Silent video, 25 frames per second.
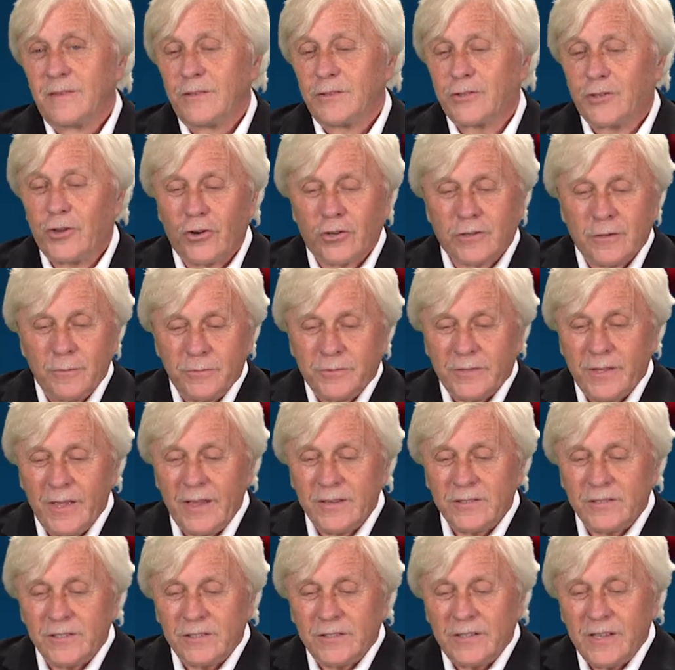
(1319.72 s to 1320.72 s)

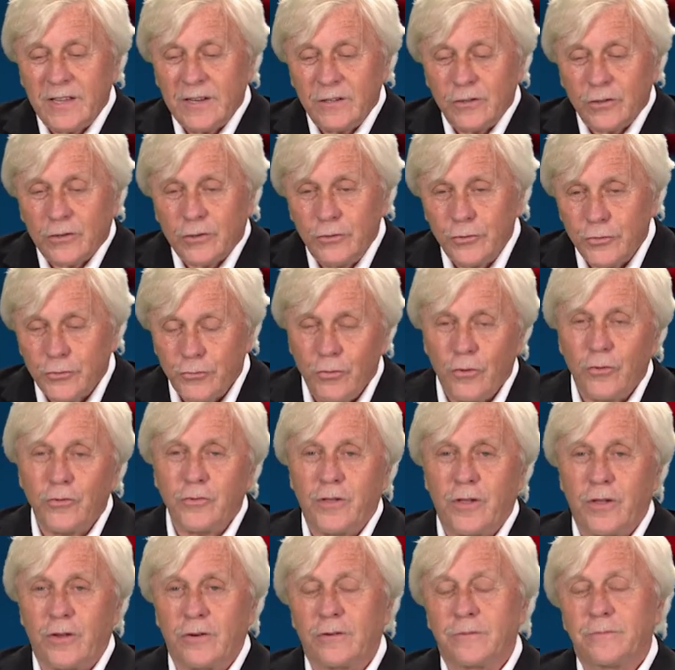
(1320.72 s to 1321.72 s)
Circumstances didn't control
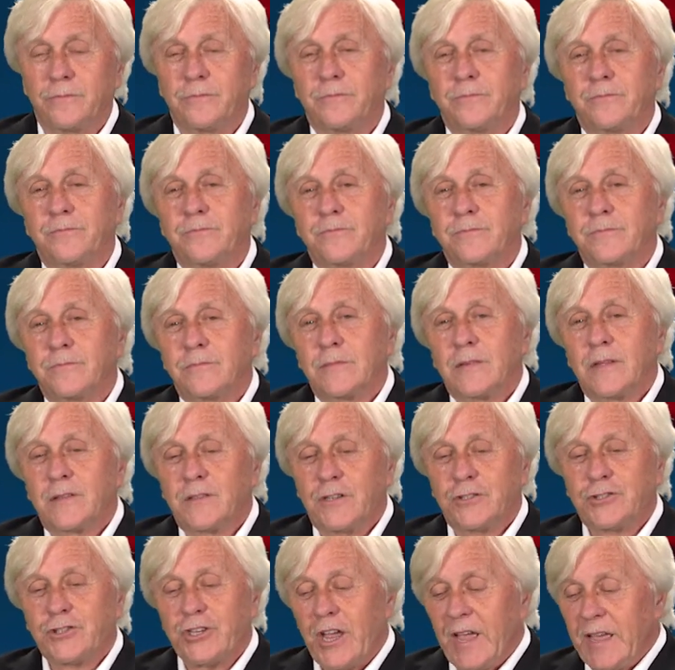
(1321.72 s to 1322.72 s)
you.
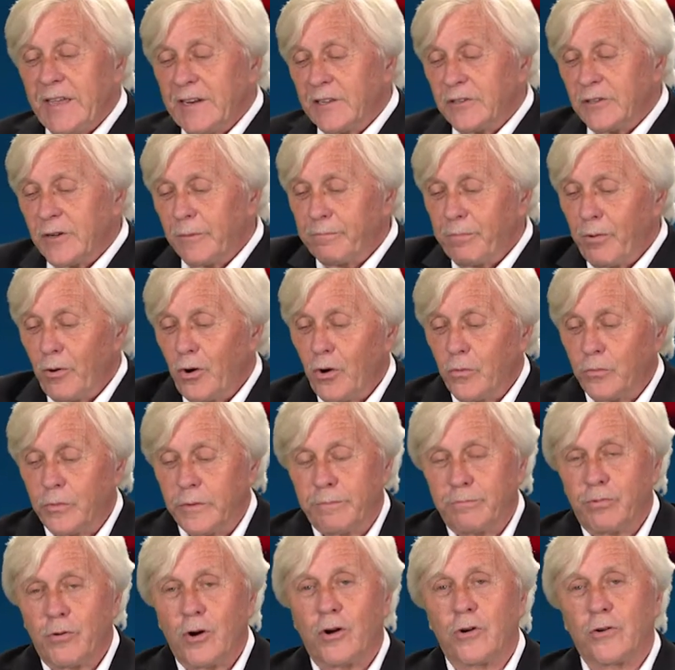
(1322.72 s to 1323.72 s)
The chain and the ball
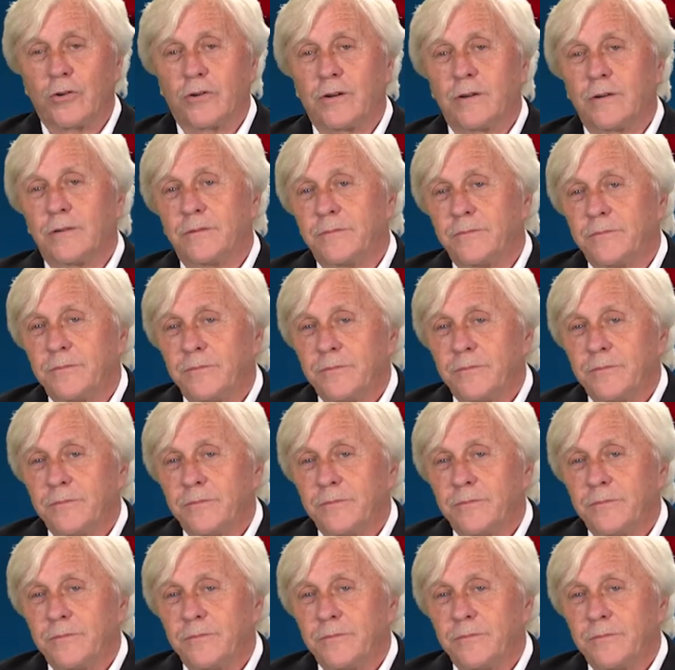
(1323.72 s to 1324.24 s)
were broke.